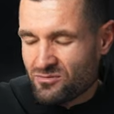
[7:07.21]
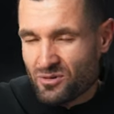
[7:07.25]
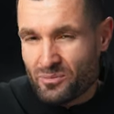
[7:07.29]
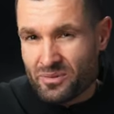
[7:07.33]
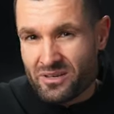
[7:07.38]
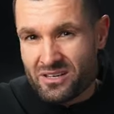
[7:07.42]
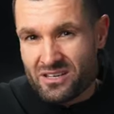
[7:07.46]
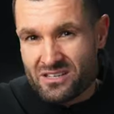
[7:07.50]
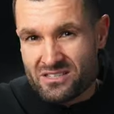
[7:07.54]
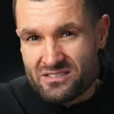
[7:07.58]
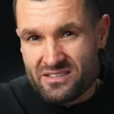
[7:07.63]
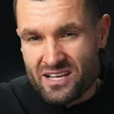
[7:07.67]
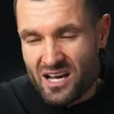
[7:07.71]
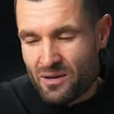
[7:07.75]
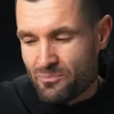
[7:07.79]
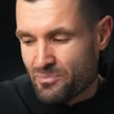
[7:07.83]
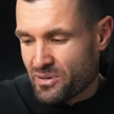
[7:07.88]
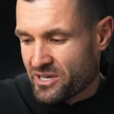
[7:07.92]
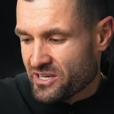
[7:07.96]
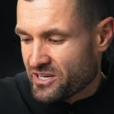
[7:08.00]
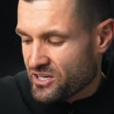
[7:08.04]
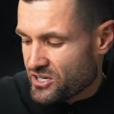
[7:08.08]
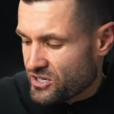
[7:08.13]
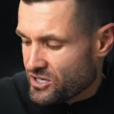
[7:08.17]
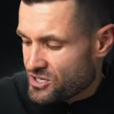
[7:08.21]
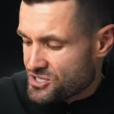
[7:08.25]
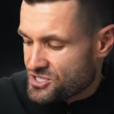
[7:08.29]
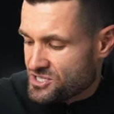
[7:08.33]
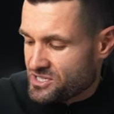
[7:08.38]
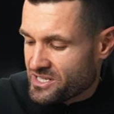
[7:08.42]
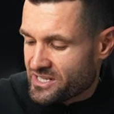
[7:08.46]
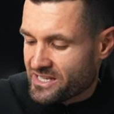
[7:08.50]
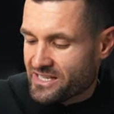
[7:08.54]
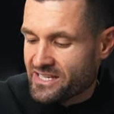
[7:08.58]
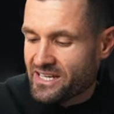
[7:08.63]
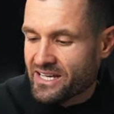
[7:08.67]
Because of that pin
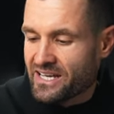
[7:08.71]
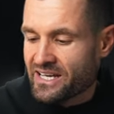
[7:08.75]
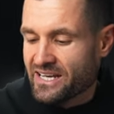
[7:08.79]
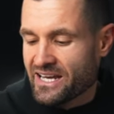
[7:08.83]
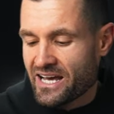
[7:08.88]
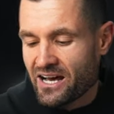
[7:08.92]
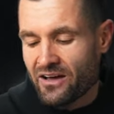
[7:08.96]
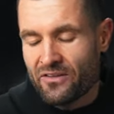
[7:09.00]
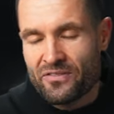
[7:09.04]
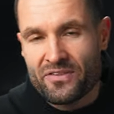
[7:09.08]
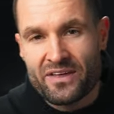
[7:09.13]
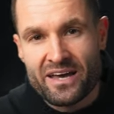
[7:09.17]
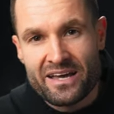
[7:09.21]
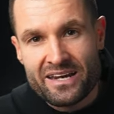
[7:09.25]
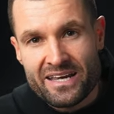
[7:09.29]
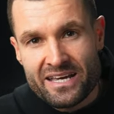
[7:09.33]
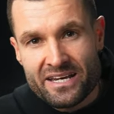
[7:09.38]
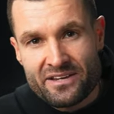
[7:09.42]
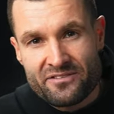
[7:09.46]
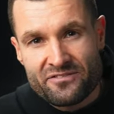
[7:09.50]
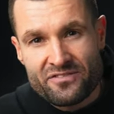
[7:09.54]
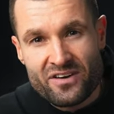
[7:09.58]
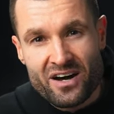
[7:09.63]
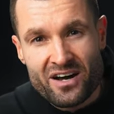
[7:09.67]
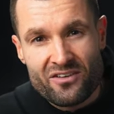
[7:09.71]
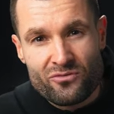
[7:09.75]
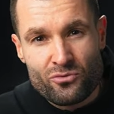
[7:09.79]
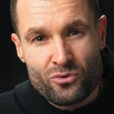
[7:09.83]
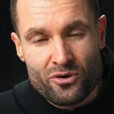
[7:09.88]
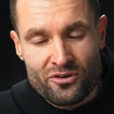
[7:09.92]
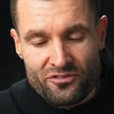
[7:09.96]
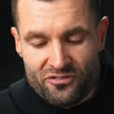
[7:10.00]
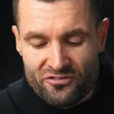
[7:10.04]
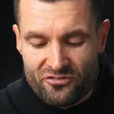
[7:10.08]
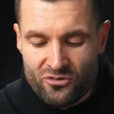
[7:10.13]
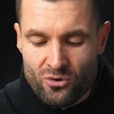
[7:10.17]
cushion and kicking out that
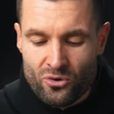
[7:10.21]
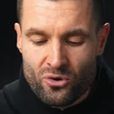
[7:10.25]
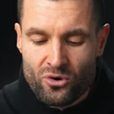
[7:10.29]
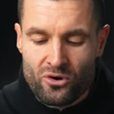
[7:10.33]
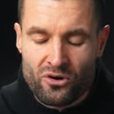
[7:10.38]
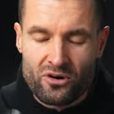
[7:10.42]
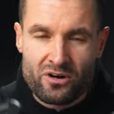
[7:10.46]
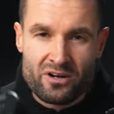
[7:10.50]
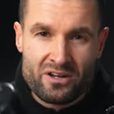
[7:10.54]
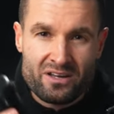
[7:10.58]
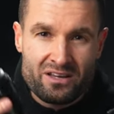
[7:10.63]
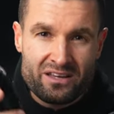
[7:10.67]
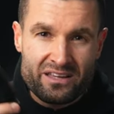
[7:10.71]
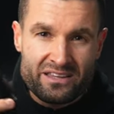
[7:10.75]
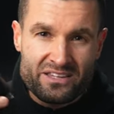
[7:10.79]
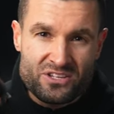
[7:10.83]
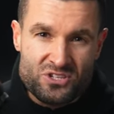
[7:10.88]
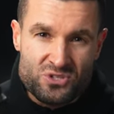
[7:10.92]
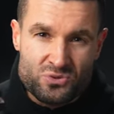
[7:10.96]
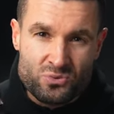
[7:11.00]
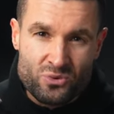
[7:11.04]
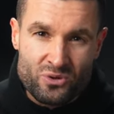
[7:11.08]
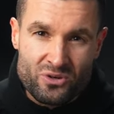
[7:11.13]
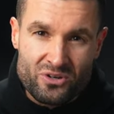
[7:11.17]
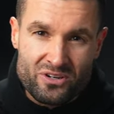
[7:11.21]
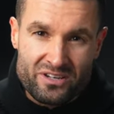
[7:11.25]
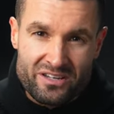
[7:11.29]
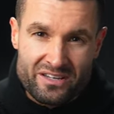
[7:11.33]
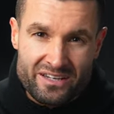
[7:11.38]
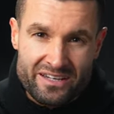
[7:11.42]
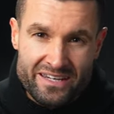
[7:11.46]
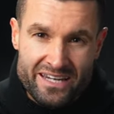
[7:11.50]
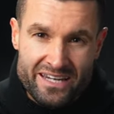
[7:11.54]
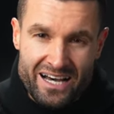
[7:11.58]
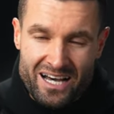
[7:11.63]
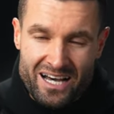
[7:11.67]
85-1.4, this one
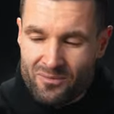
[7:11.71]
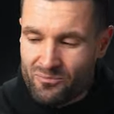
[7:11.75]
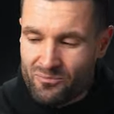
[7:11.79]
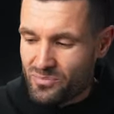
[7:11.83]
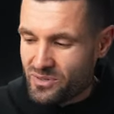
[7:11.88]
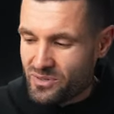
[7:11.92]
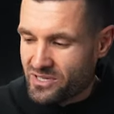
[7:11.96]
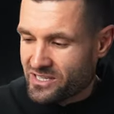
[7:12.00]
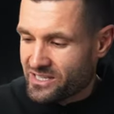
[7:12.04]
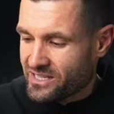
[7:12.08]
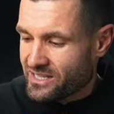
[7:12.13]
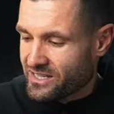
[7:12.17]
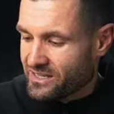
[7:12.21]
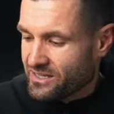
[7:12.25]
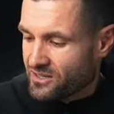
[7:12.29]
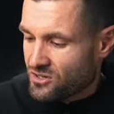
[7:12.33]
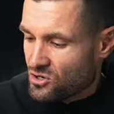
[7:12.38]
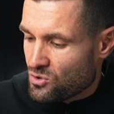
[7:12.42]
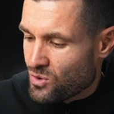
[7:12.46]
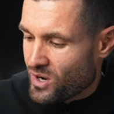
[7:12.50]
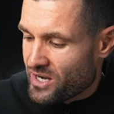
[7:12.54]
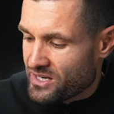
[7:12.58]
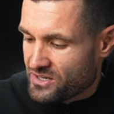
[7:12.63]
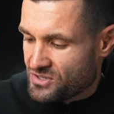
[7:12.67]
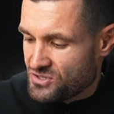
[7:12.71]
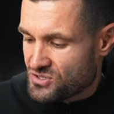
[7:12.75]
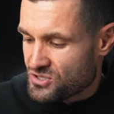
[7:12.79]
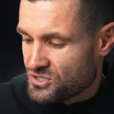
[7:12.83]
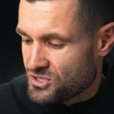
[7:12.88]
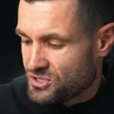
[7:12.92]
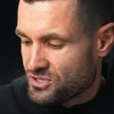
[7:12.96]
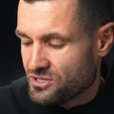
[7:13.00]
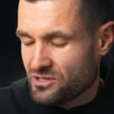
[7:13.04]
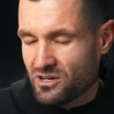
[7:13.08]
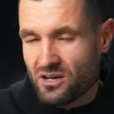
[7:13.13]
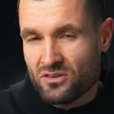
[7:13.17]
not being quite as
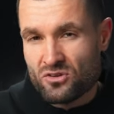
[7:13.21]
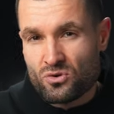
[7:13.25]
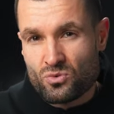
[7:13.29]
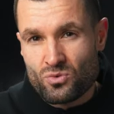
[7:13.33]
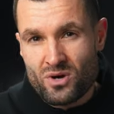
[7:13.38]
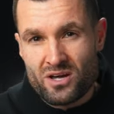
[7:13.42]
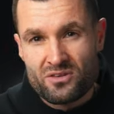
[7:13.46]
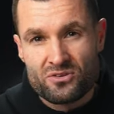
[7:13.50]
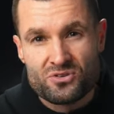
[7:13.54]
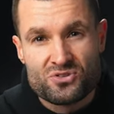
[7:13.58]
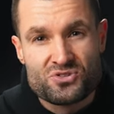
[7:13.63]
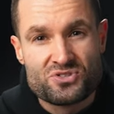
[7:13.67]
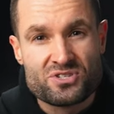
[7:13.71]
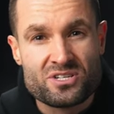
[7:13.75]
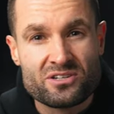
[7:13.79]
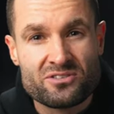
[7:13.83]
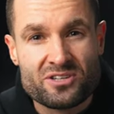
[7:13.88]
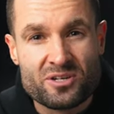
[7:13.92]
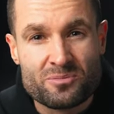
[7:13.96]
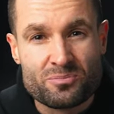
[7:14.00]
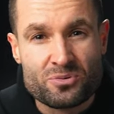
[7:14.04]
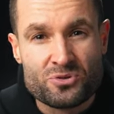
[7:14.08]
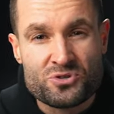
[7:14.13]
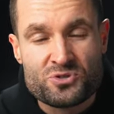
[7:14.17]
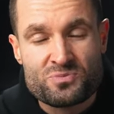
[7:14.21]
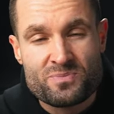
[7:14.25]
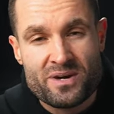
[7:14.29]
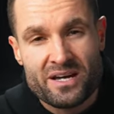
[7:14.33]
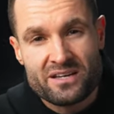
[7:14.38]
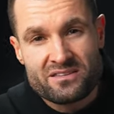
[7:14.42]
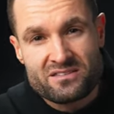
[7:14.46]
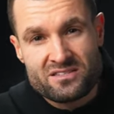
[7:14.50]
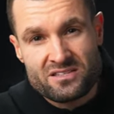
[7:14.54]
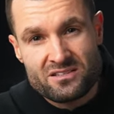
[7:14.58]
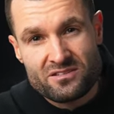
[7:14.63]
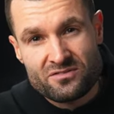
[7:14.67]
good on the weather sealing
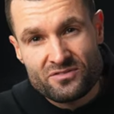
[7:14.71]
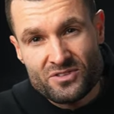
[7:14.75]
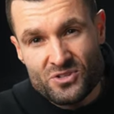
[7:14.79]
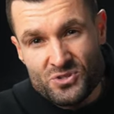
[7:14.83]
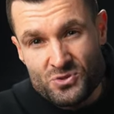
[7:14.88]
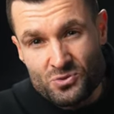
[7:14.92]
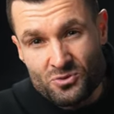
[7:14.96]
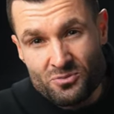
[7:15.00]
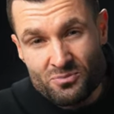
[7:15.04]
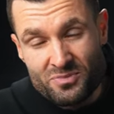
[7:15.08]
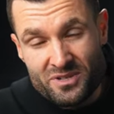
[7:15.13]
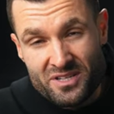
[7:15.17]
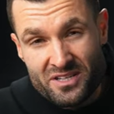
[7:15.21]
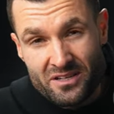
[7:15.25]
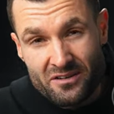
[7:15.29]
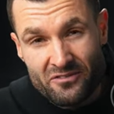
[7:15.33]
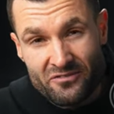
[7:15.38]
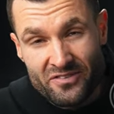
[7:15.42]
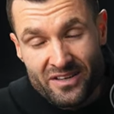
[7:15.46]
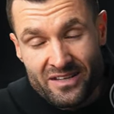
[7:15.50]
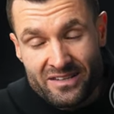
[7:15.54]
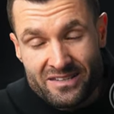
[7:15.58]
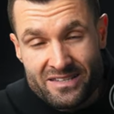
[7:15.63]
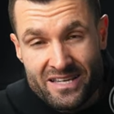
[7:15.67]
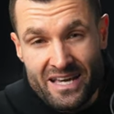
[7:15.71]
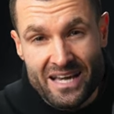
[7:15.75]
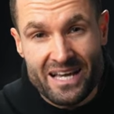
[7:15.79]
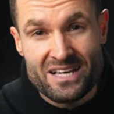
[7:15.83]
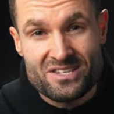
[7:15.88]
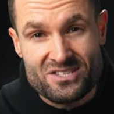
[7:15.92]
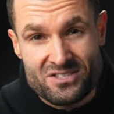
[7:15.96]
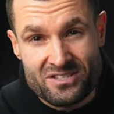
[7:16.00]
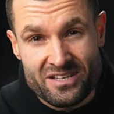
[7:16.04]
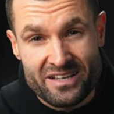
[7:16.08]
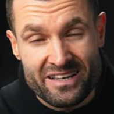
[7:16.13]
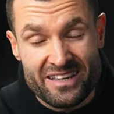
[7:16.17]
perspective, this one being
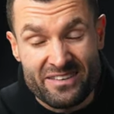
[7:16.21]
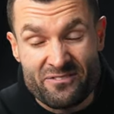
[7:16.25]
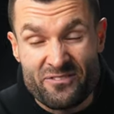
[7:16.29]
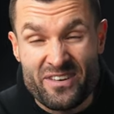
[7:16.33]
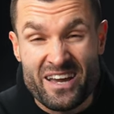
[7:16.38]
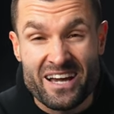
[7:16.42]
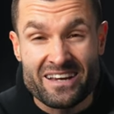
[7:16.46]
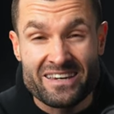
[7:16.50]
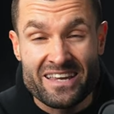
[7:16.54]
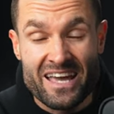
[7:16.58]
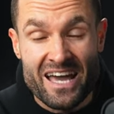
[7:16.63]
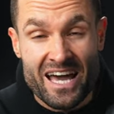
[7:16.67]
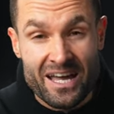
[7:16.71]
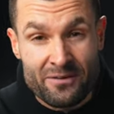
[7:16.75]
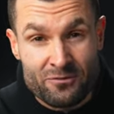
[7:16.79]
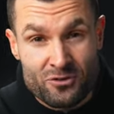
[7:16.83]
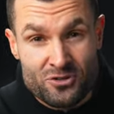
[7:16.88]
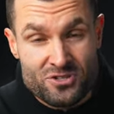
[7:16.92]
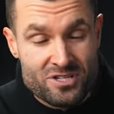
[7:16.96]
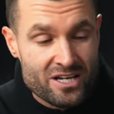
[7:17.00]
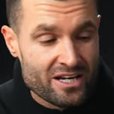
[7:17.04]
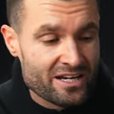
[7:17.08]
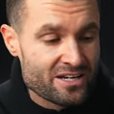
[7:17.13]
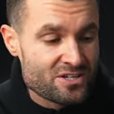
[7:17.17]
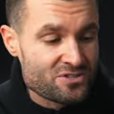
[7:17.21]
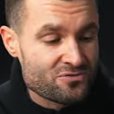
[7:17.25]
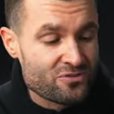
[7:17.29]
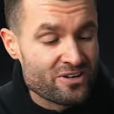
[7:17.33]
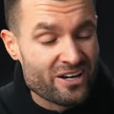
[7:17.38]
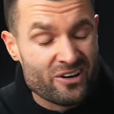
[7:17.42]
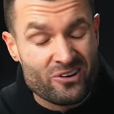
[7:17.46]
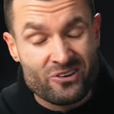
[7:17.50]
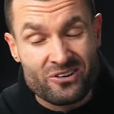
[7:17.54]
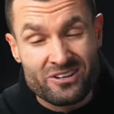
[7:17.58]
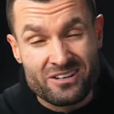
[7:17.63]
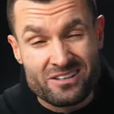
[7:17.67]
fantastic, in fact advertised for
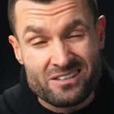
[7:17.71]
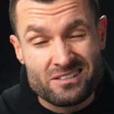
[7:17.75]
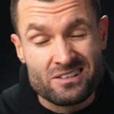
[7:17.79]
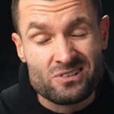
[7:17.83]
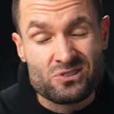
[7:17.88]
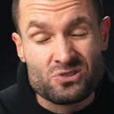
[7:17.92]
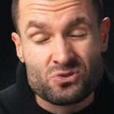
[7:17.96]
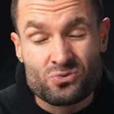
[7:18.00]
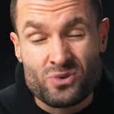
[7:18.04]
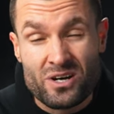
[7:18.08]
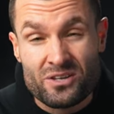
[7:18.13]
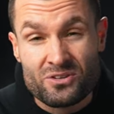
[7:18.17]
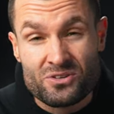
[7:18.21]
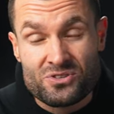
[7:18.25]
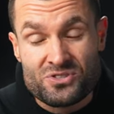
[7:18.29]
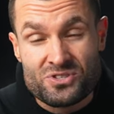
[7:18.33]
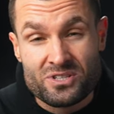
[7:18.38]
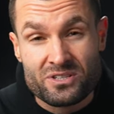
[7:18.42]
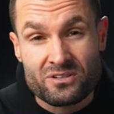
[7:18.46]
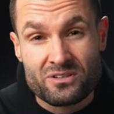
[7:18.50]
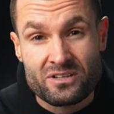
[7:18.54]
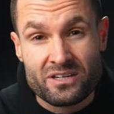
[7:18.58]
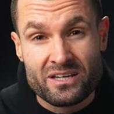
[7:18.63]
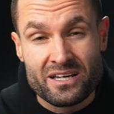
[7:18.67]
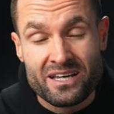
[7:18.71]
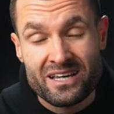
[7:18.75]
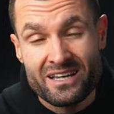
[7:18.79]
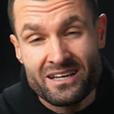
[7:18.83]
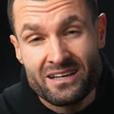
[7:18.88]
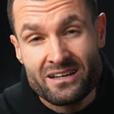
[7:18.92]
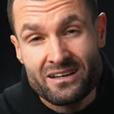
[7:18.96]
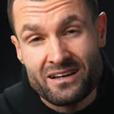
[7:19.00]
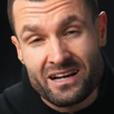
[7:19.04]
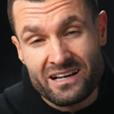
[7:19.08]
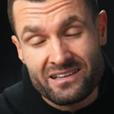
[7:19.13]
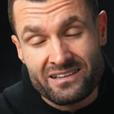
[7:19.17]
how good it does weather sealing,
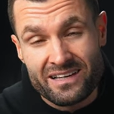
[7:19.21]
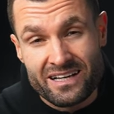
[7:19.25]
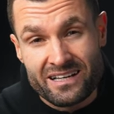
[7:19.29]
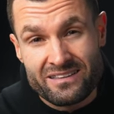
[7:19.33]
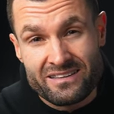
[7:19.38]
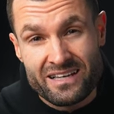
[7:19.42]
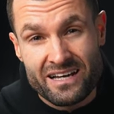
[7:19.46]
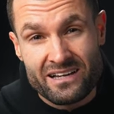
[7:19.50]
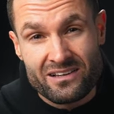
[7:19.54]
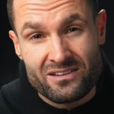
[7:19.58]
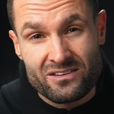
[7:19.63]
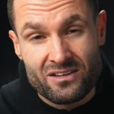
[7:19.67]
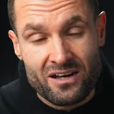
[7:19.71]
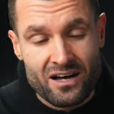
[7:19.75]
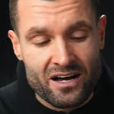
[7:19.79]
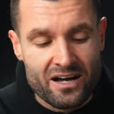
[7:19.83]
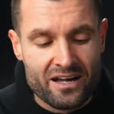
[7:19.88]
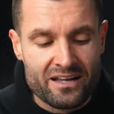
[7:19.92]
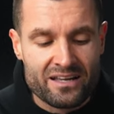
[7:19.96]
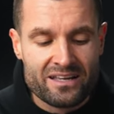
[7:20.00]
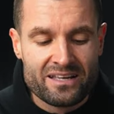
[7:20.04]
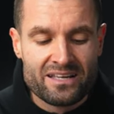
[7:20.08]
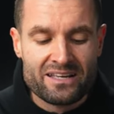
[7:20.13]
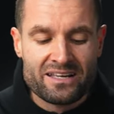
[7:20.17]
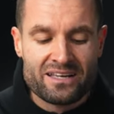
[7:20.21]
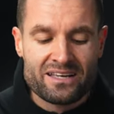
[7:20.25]
I like that a lot.